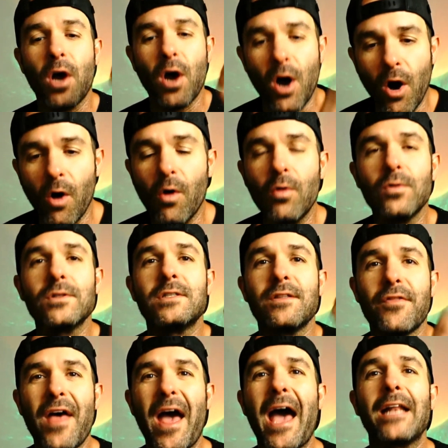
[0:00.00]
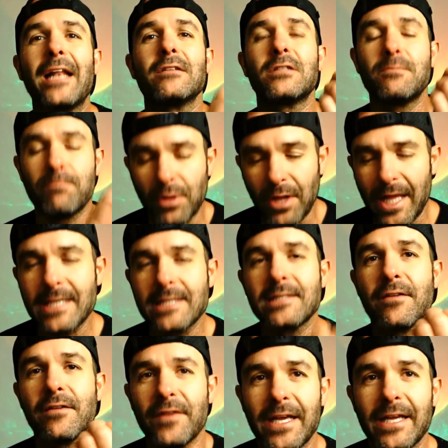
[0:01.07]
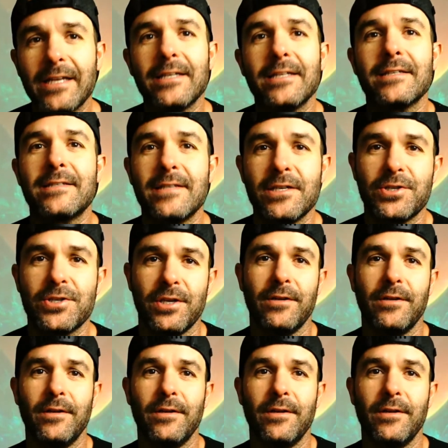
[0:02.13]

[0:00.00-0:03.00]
owns that place of indecision.